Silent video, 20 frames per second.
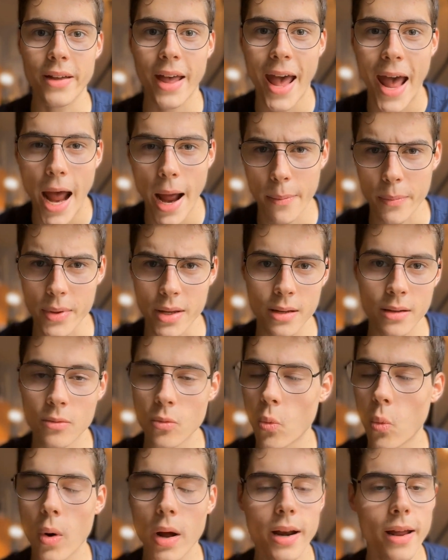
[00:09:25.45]
happen,
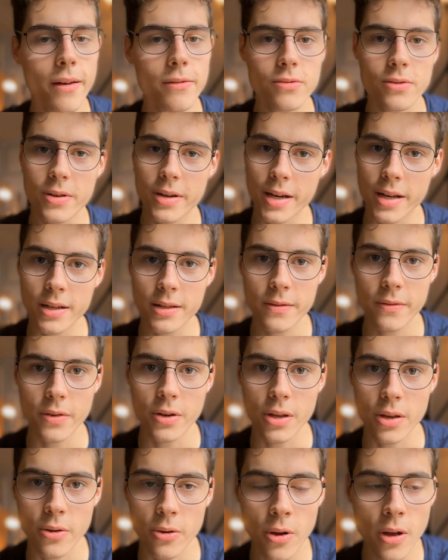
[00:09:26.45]
whatever it is for
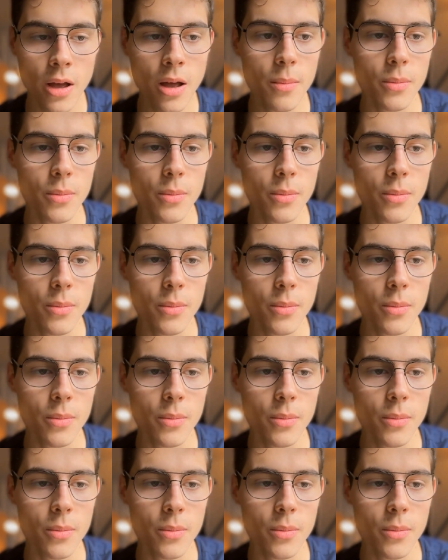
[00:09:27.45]
you.